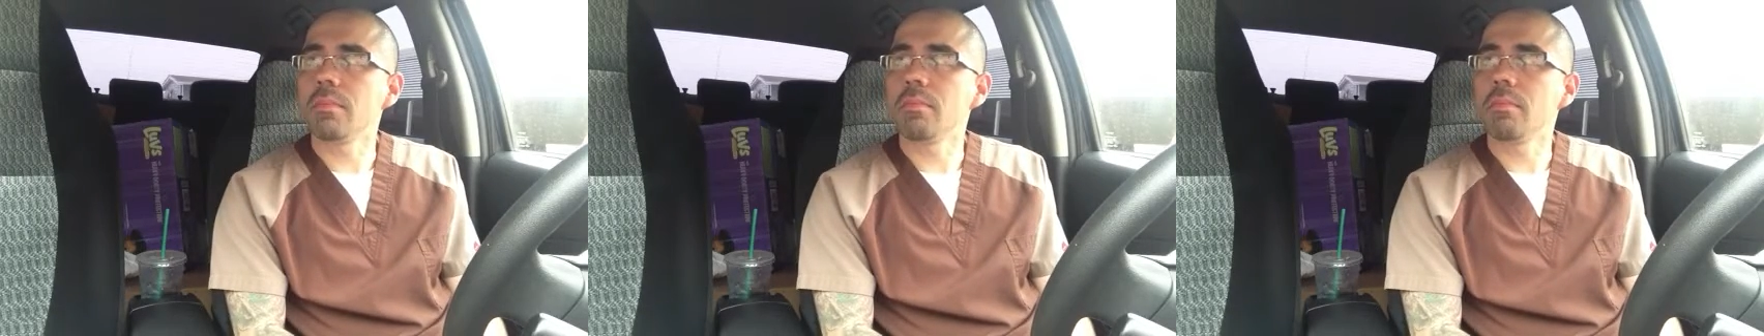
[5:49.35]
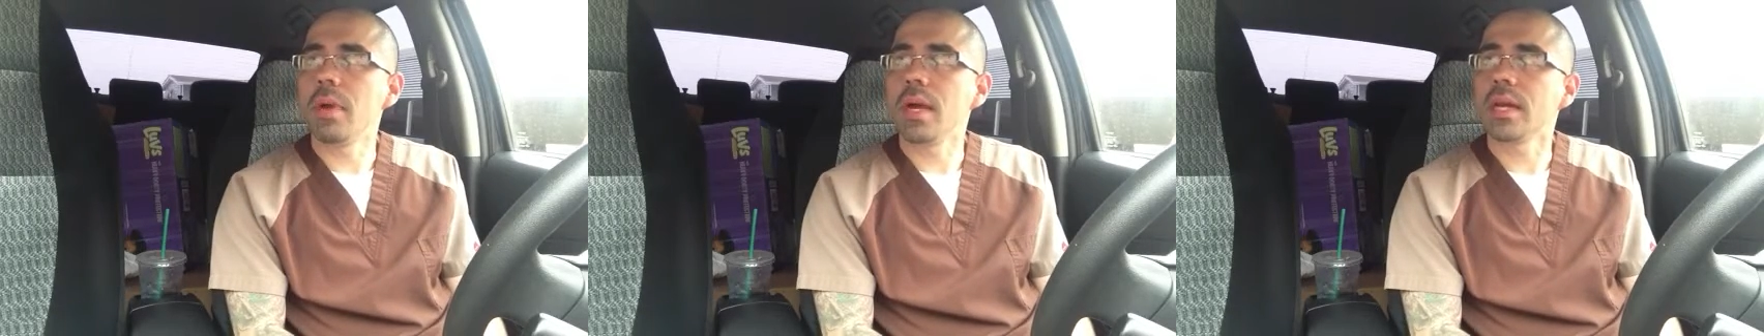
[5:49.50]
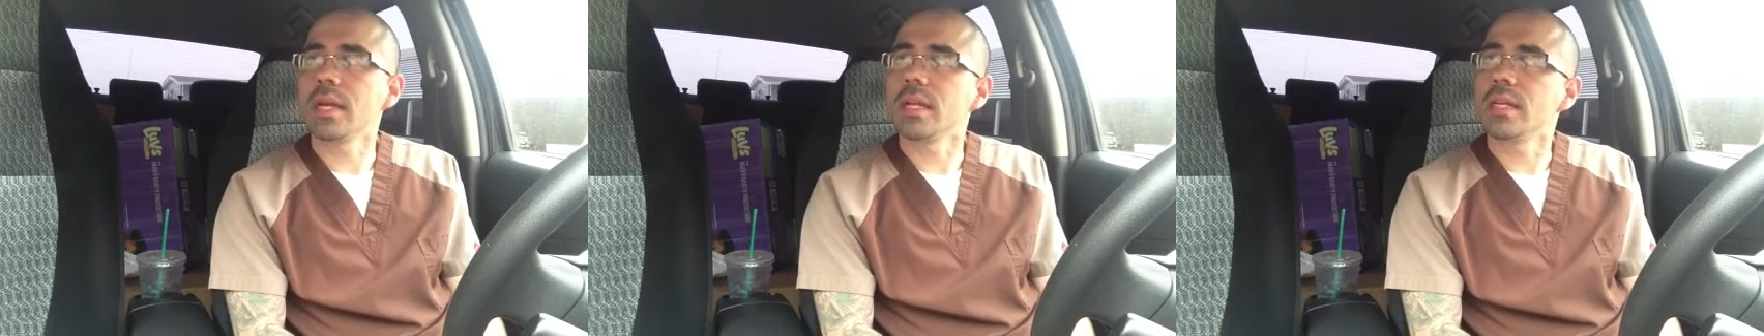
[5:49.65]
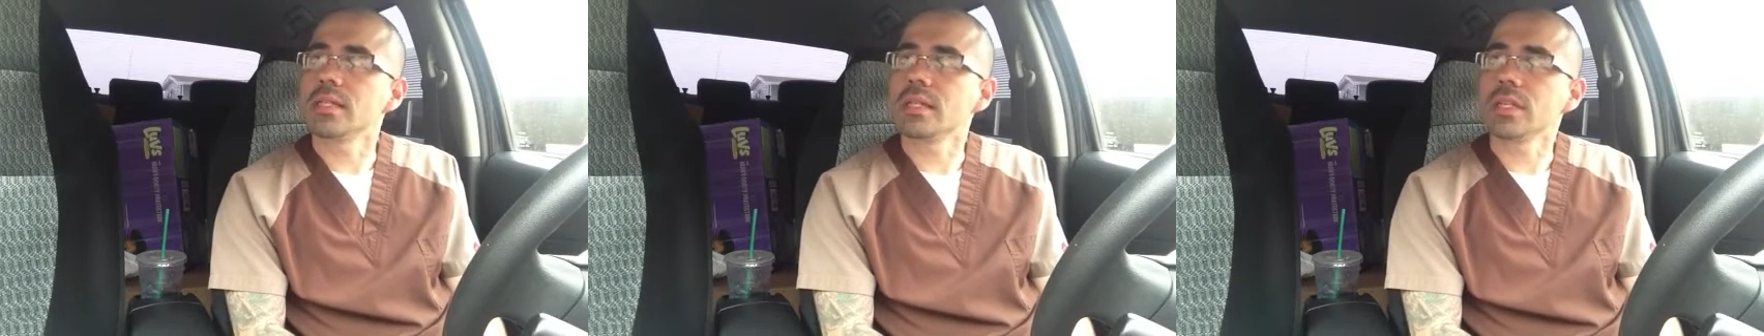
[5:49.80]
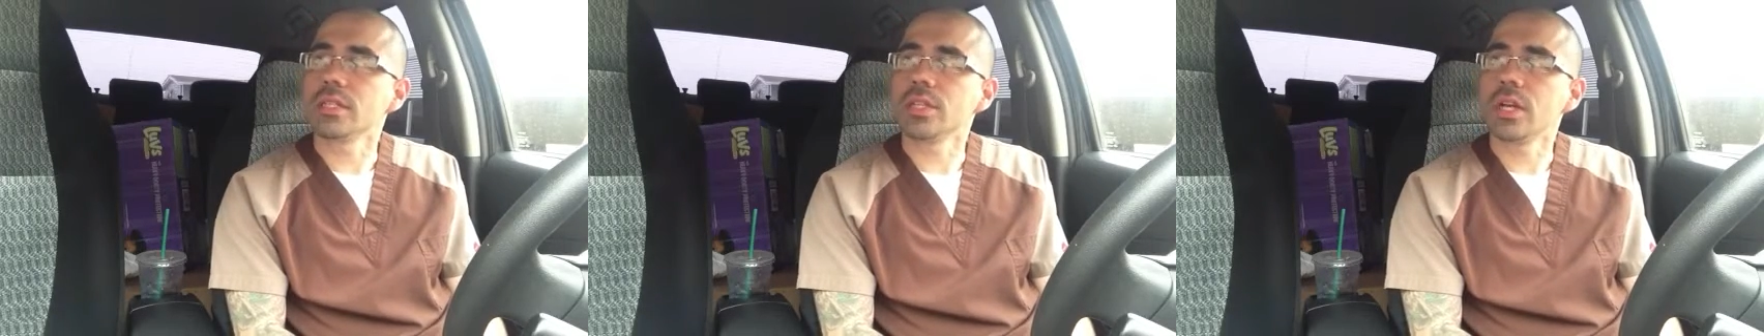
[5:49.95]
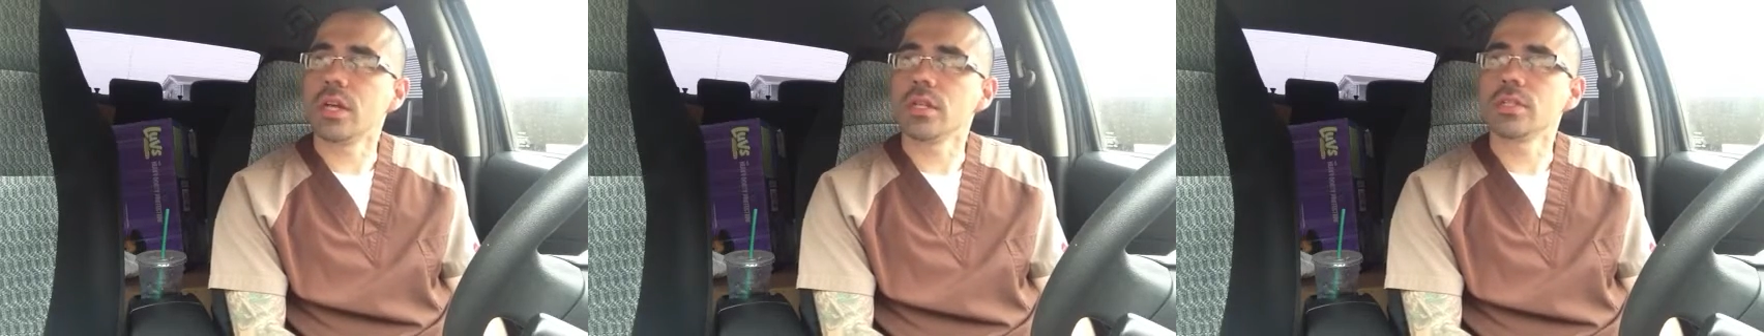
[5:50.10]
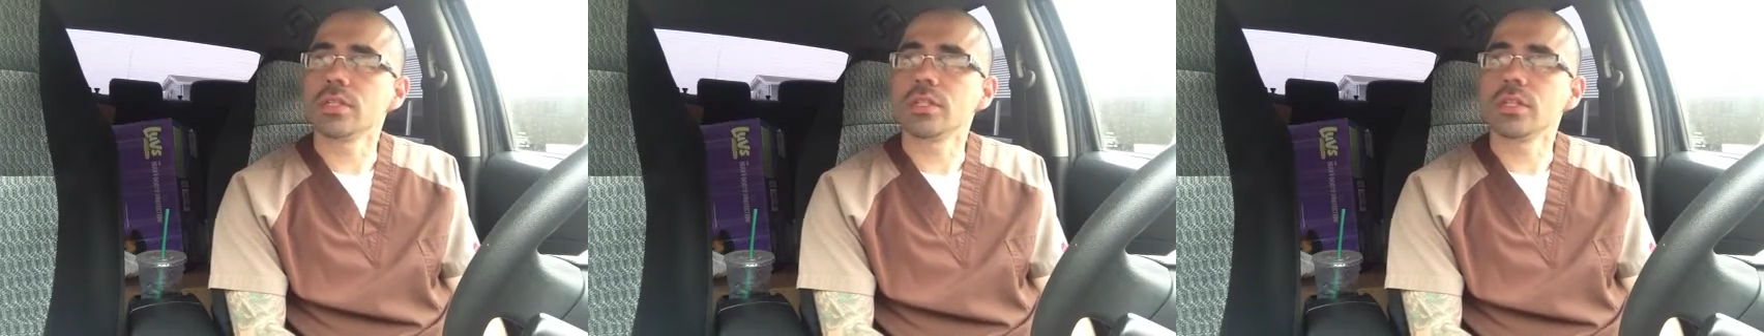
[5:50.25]
making a
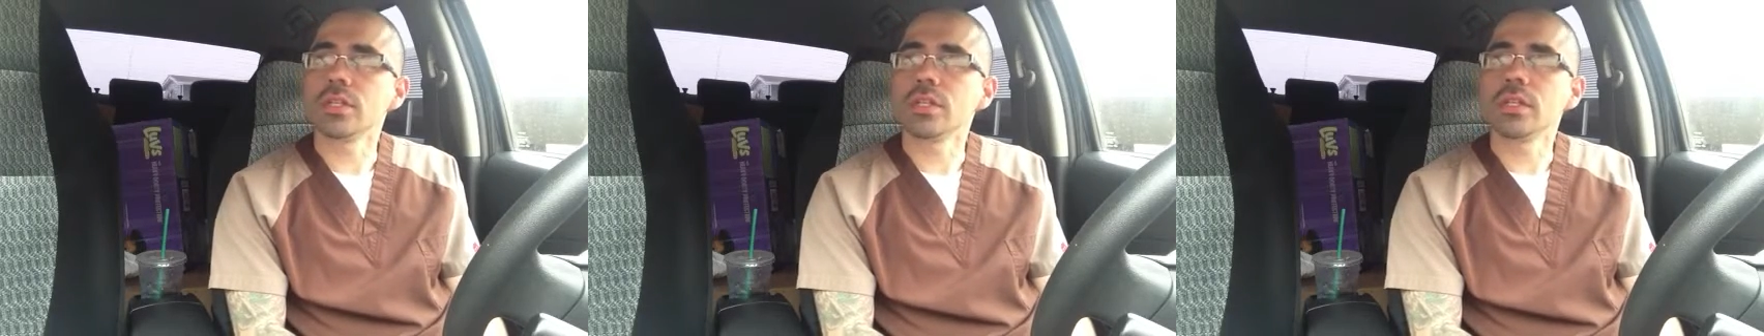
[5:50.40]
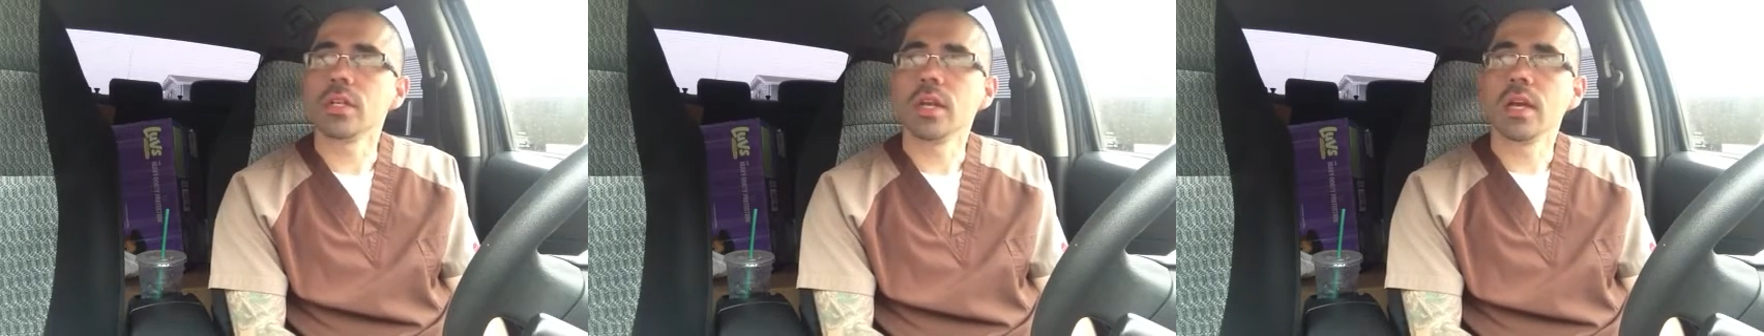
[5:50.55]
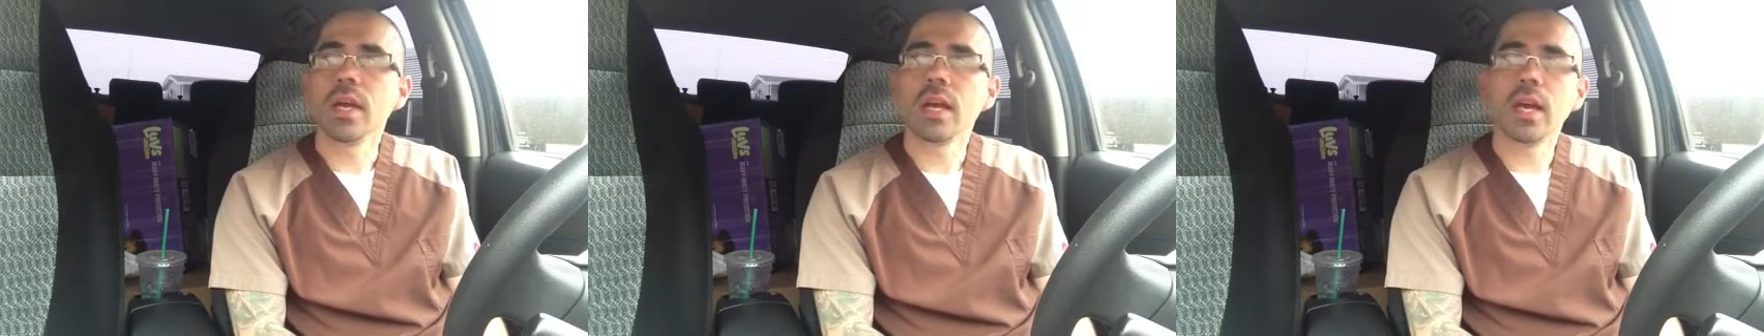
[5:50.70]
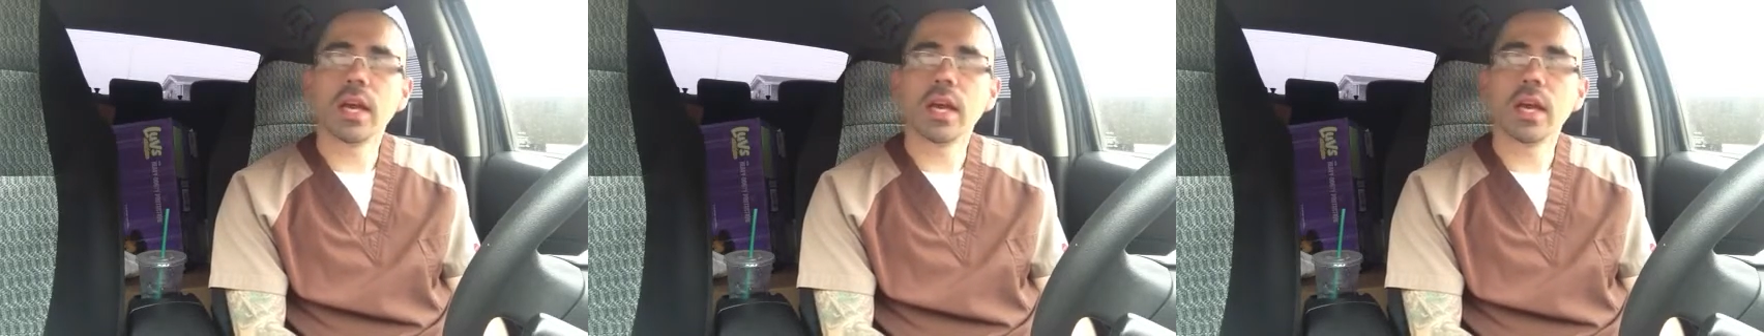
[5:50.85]
suggestion